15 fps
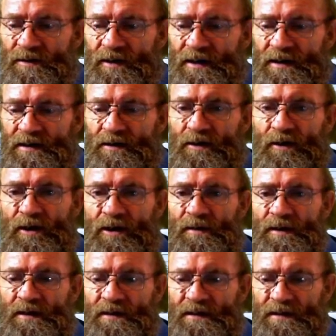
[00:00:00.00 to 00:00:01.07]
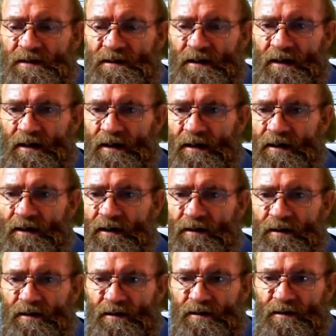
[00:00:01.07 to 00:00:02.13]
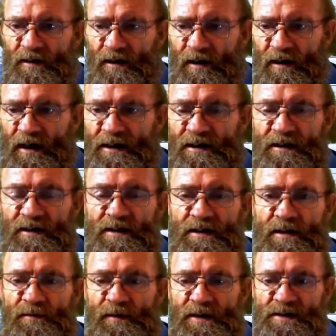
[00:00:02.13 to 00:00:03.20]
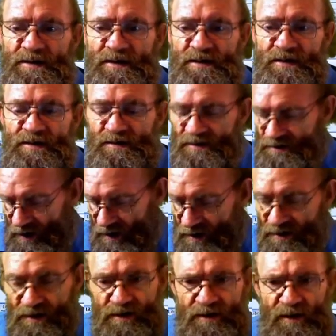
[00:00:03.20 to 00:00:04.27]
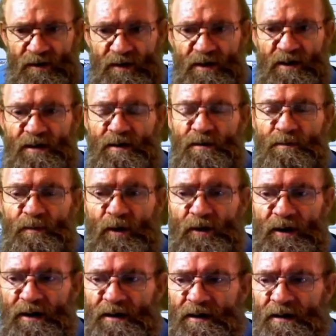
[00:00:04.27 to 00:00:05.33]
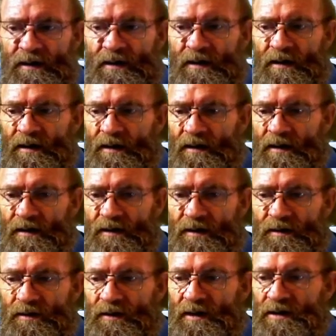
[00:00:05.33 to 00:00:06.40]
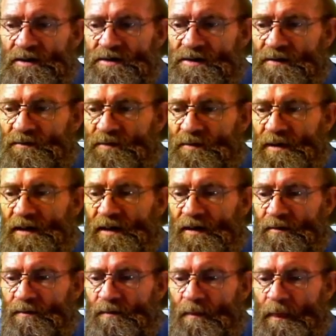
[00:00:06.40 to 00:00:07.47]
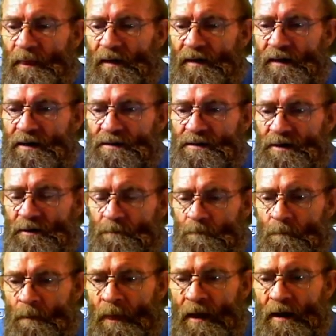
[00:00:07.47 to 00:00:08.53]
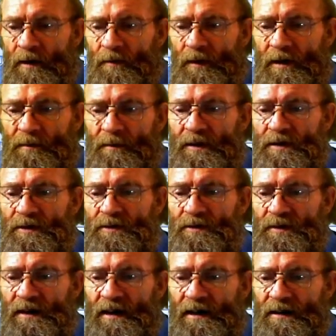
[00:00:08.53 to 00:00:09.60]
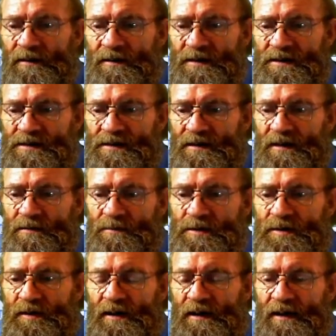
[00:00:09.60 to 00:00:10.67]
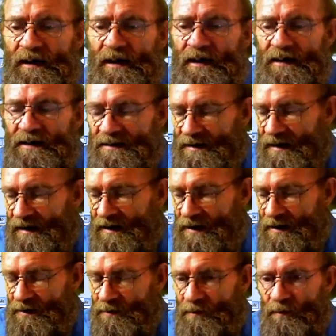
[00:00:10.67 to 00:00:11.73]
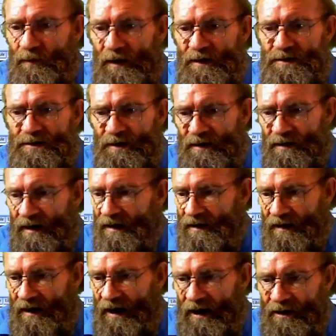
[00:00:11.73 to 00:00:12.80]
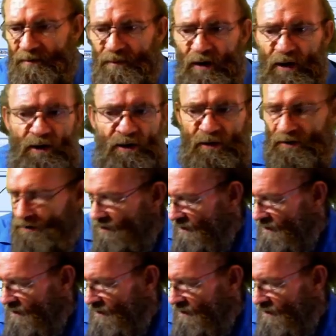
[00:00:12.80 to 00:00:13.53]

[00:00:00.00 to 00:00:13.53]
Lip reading: read the document relating the difference and changes on the product to get yourself familiar. Okay, so what I'm going to do now is I'm just going to create a function like an AND block, or